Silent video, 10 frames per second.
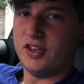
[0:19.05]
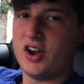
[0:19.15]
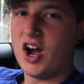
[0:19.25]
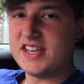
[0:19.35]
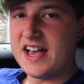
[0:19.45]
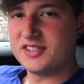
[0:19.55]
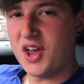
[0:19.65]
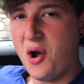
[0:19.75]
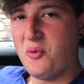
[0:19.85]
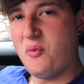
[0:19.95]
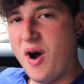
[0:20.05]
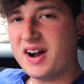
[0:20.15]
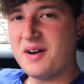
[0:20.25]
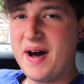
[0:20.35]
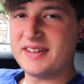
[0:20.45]
Yo guys, how's it going?
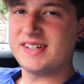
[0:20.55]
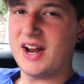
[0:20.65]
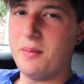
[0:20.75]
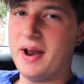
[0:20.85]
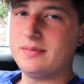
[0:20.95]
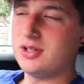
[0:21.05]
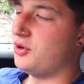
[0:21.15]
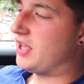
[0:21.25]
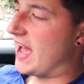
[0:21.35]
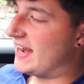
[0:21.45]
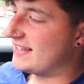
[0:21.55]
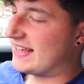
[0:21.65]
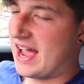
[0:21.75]
Welcome back to the channel. My name's Luke and it's